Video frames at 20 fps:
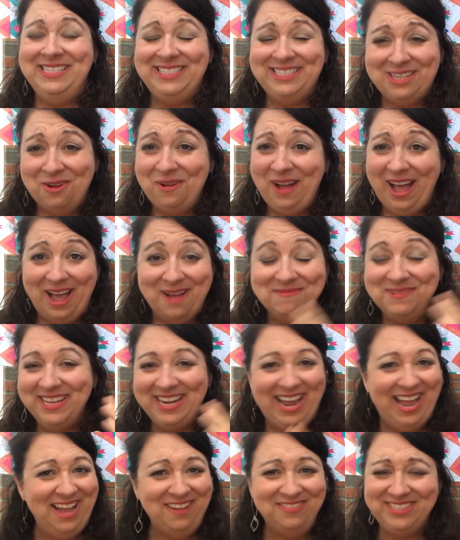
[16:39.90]
So I'm going
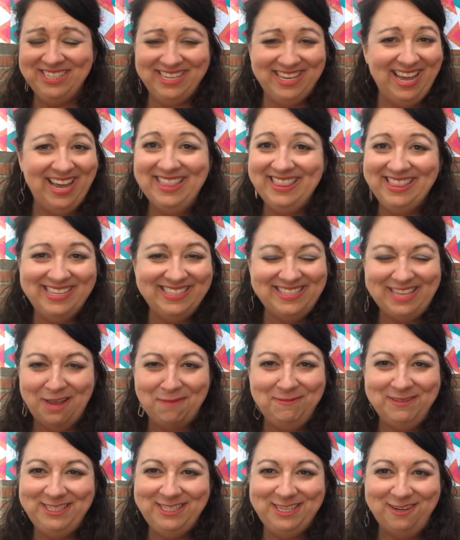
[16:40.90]
to have to cut this
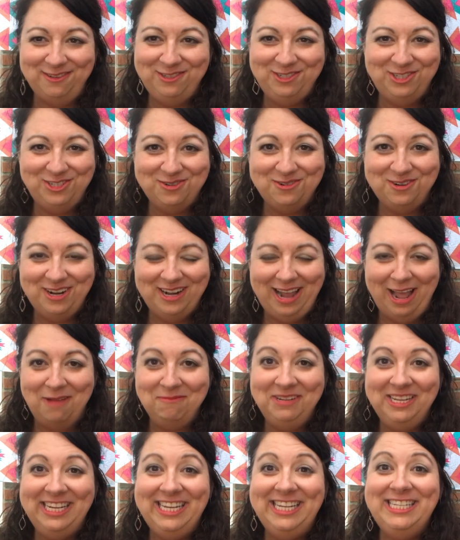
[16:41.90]
episode short.
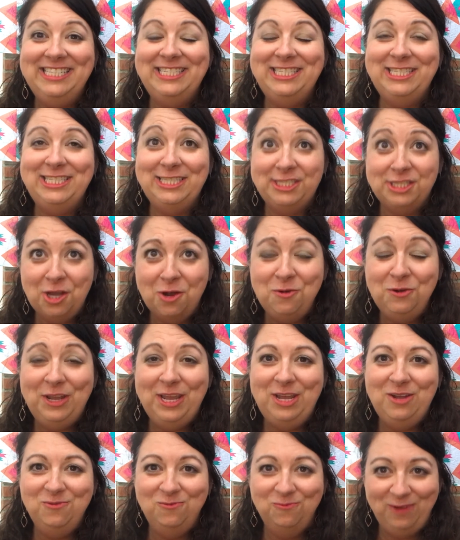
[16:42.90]
I'm getting
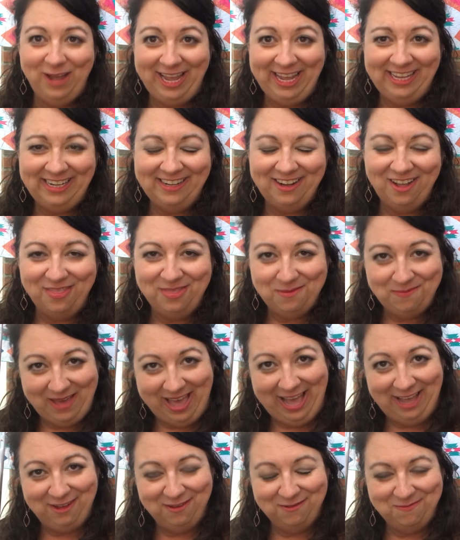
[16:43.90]
soaking wet on the
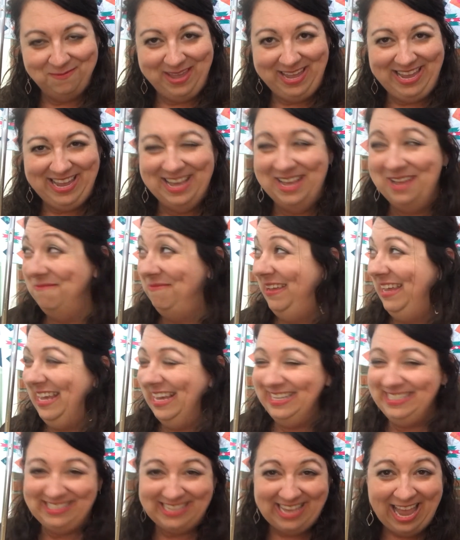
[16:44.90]
back of me
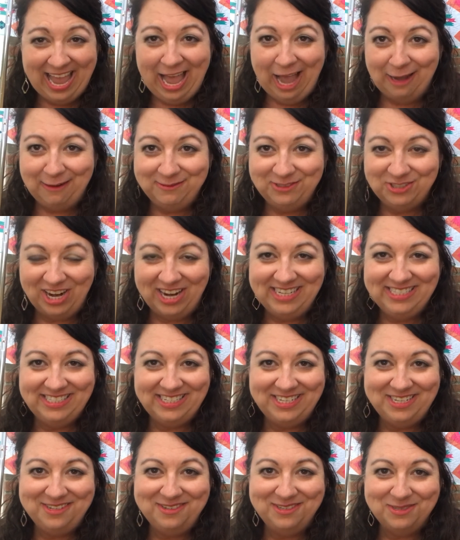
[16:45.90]
because I'm trying
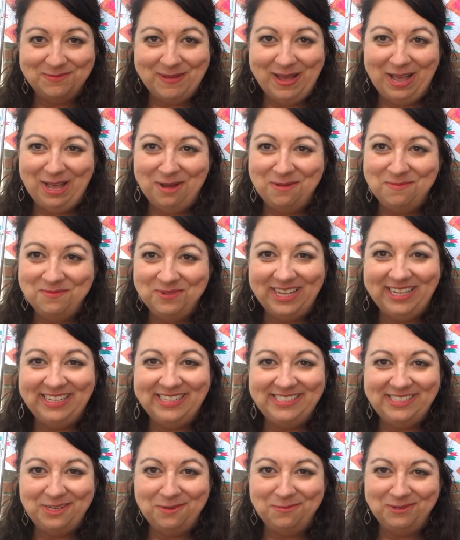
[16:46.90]
to use my
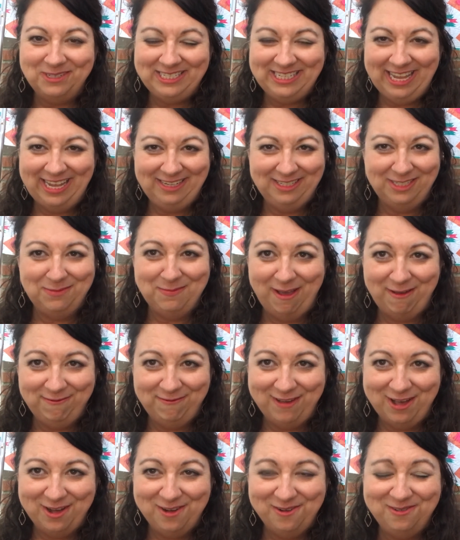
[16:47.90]
umbrella to protect my
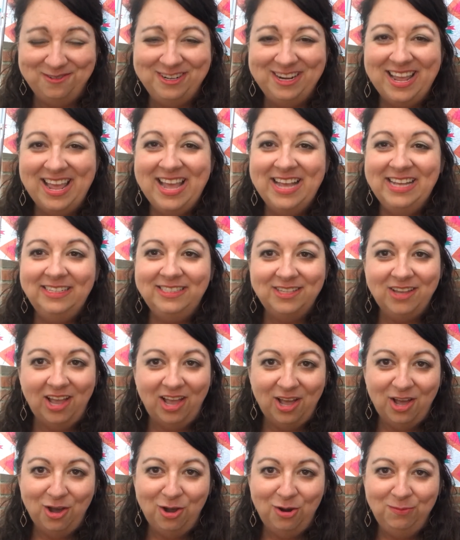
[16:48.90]
phone. So
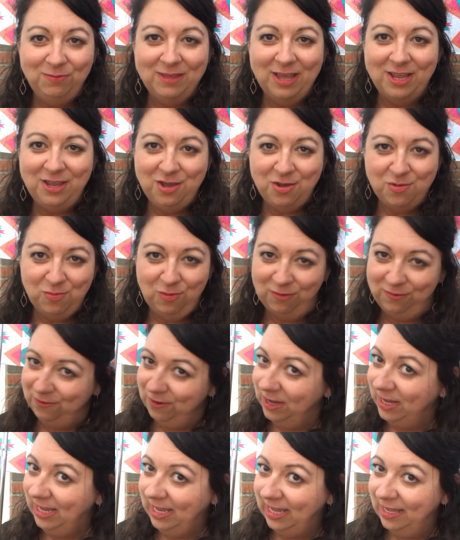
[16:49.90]
I hope that you will
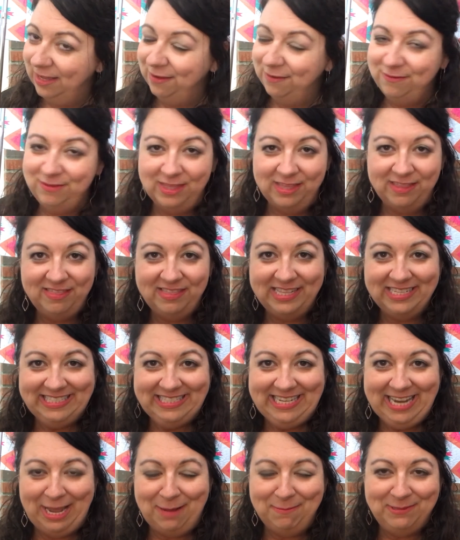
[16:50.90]
forgive that this
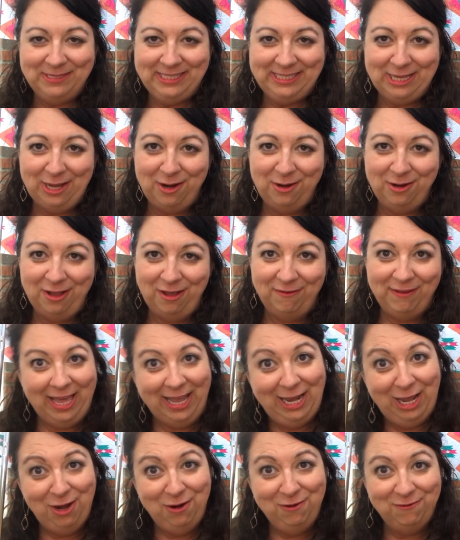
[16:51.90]
episode of
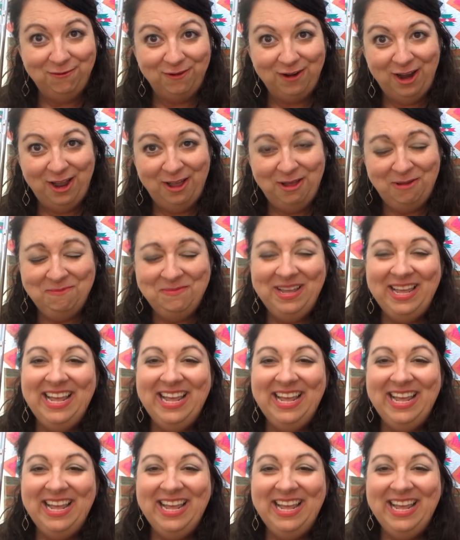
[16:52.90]
Hello From